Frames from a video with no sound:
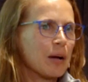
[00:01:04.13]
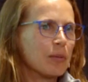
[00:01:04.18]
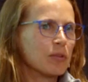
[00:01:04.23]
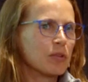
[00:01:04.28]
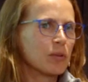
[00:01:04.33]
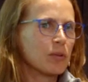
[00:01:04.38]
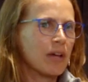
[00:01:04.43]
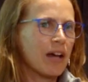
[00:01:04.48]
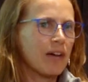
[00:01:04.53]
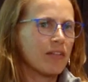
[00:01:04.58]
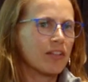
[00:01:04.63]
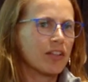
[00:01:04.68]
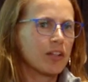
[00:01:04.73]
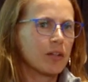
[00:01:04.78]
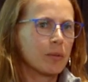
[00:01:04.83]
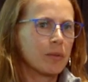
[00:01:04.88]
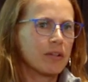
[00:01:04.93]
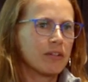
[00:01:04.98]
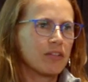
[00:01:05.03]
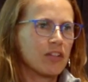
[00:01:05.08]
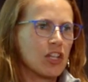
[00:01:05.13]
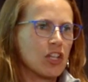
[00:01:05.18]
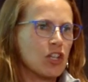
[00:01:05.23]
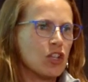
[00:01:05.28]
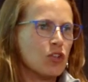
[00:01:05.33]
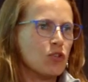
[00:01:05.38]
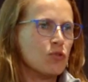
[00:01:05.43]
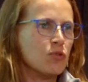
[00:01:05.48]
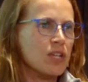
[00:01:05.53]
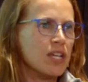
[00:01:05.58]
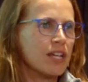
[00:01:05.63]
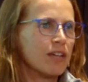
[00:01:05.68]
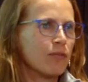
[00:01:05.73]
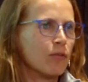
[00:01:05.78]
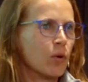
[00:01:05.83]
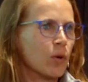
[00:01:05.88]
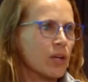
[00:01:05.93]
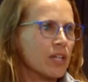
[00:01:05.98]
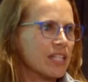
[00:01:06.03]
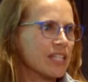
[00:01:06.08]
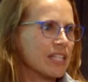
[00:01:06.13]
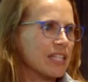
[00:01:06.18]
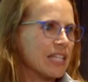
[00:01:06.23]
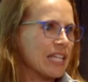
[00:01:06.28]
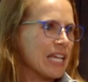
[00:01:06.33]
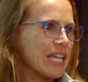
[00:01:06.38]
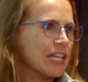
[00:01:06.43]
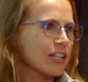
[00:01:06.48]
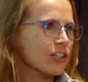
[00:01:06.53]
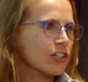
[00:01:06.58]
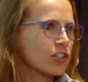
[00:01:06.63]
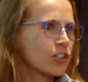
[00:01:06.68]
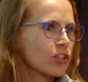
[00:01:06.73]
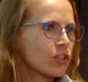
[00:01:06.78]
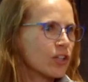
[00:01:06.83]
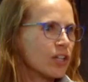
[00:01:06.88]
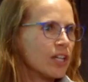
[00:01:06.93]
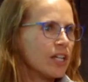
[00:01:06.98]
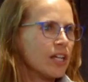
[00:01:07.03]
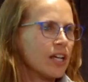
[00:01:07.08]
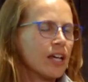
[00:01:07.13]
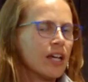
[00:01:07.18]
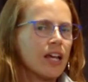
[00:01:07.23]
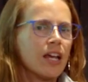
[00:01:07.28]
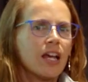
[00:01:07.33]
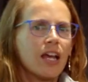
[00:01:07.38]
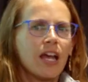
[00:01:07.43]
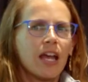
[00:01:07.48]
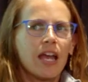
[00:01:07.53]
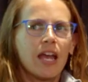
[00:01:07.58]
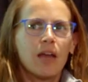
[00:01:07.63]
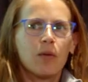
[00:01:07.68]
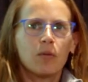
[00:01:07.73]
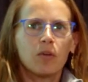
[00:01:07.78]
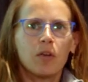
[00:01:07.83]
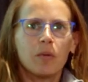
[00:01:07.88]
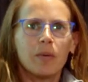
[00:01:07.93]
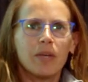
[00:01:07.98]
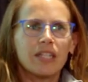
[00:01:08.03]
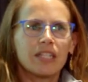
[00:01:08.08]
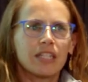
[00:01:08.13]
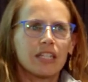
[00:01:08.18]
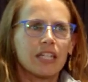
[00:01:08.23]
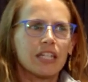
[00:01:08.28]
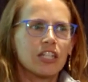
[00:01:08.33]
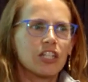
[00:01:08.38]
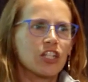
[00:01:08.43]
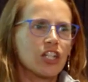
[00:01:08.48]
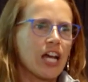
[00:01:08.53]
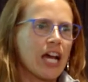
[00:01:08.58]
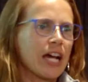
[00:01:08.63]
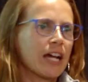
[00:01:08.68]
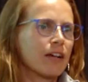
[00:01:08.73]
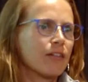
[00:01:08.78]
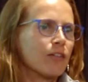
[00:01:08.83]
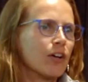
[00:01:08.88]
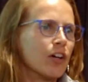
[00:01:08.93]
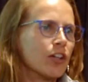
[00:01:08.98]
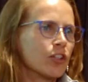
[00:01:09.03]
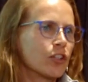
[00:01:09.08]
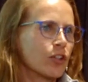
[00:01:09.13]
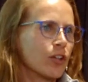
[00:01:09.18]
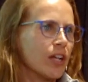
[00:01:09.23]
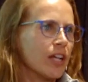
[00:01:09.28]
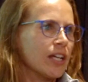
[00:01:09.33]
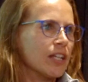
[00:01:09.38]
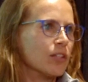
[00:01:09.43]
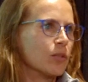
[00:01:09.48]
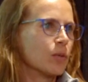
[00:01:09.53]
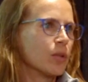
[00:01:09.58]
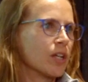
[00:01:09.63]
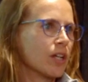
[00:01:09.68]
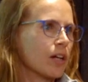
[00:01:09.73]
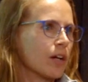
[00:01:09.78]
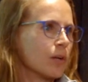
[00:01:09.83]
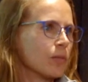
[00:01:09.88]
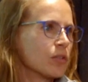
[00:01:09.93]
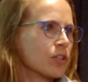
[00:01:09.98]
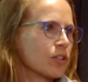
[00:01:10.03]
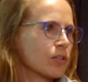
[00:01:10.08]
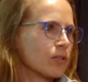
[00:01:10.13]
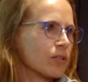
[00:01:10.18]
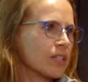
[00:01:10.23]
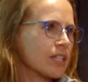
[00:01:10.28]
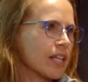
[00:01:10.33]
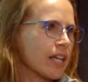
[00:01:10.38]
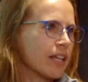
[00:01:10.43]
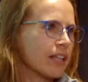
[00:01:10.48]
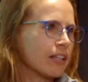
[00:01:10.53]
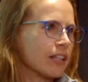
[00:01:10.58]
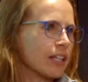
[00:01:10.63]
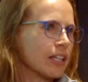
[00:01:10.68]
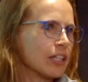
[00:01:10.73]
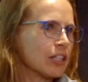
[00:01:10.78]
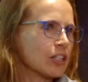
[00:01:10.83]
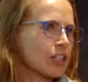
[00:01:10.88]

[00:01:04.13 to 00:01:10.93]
So we have a little bit of a unique voice in the industry. And we're basically a jack of all trades when it comes to recycling.